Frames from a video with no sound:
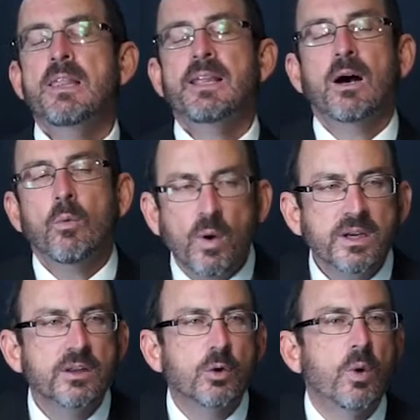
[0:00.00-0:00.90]
Now, one
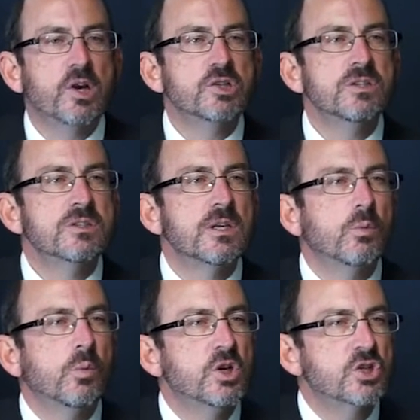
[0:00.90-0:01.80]
of the questions
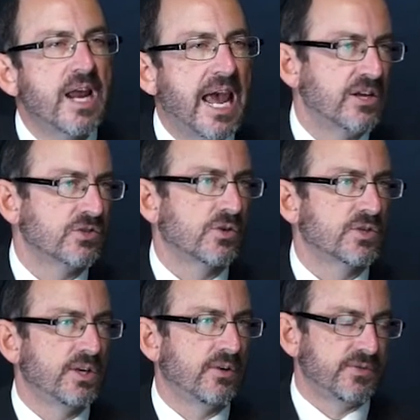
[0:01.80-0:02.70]
that we should ask
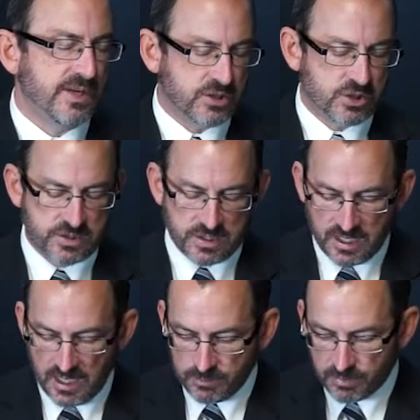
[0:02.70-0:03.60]
ourselves, not just
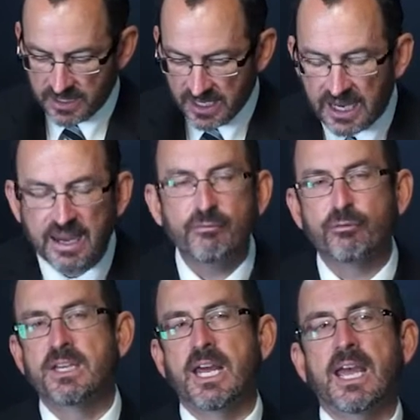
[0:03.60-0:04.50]
today, but
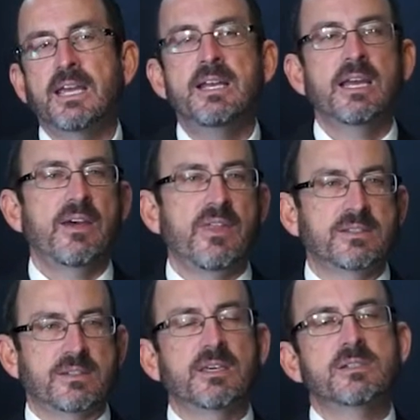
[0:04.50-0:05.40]
every day, and
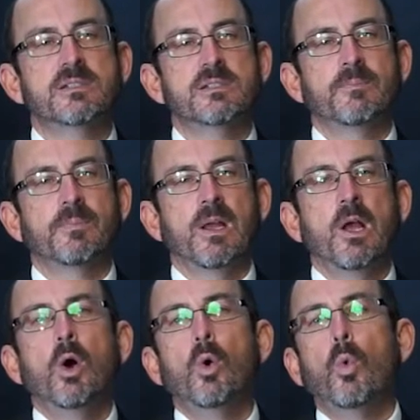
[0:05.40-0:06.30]
that's this
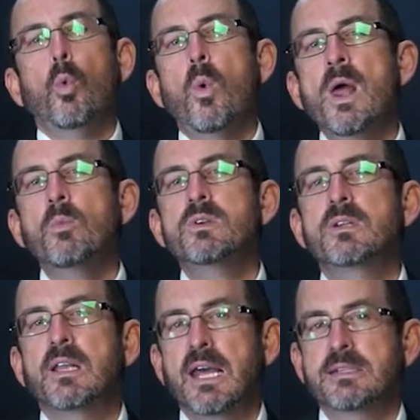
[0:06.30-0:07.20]
When was
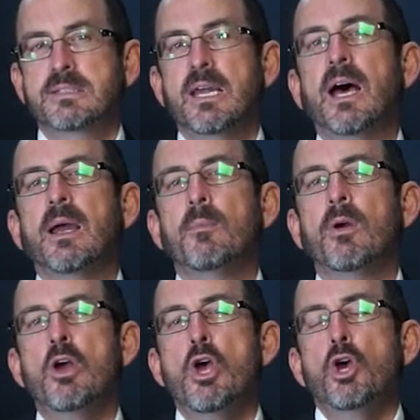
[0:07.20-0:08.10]
the last time
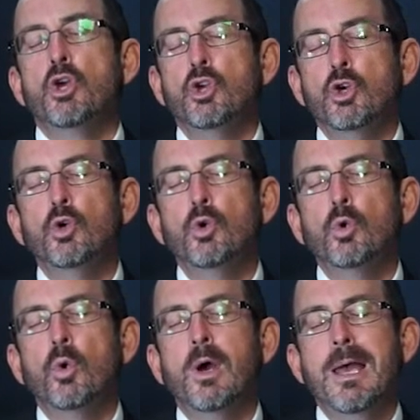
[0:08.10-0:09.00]

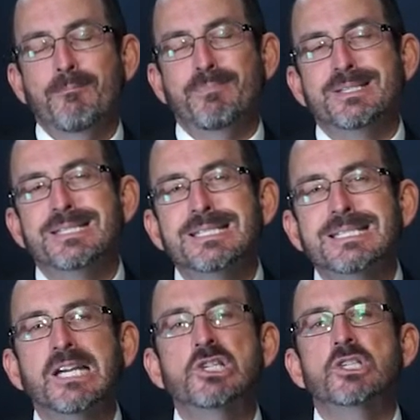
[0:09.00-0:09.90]
you
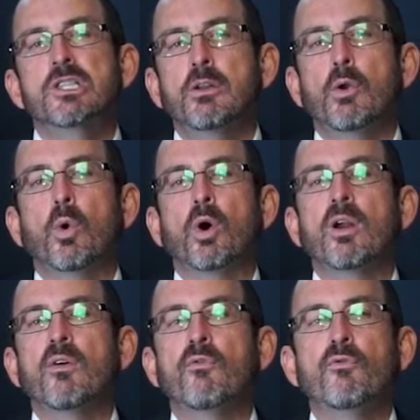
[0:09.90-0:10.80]
beseeched the
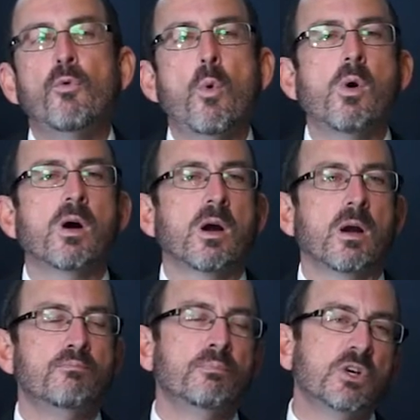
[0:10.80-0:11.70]
Lord for
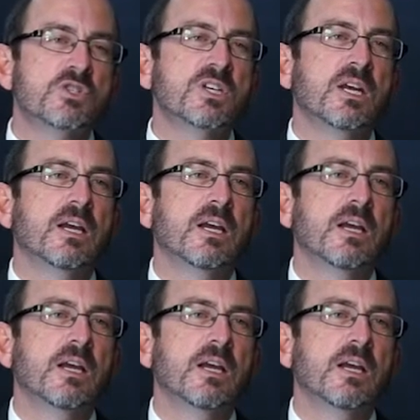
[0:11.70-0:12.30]
mercy?